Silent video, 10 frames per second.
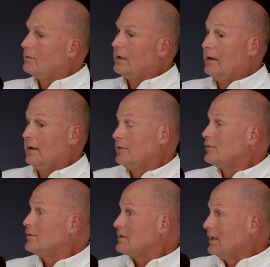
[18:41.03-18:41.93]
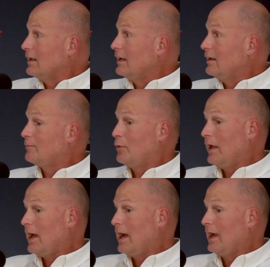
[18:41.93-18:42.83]
And interestingly, it's
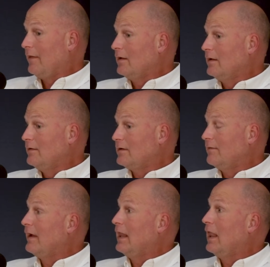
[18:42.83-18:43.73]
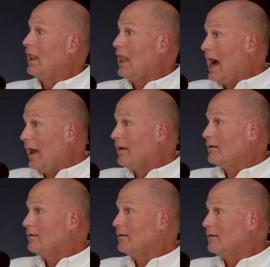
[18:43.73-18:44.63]
pretty high on the list of a lot
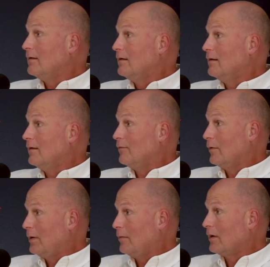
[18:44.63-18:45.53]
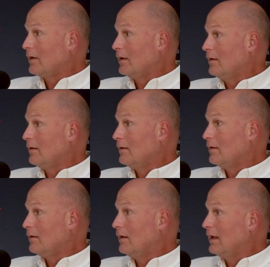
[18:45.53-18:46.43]
of Republican
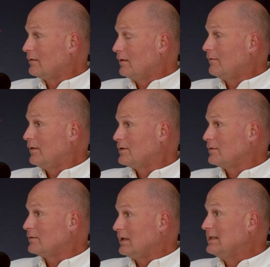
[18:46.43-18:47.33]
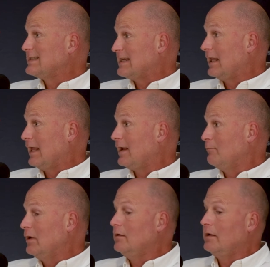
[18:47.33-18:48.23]
elected officials inside
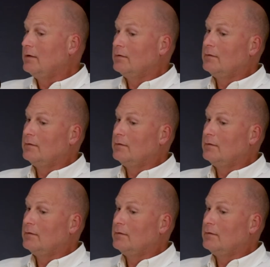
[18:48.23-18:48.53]
that building.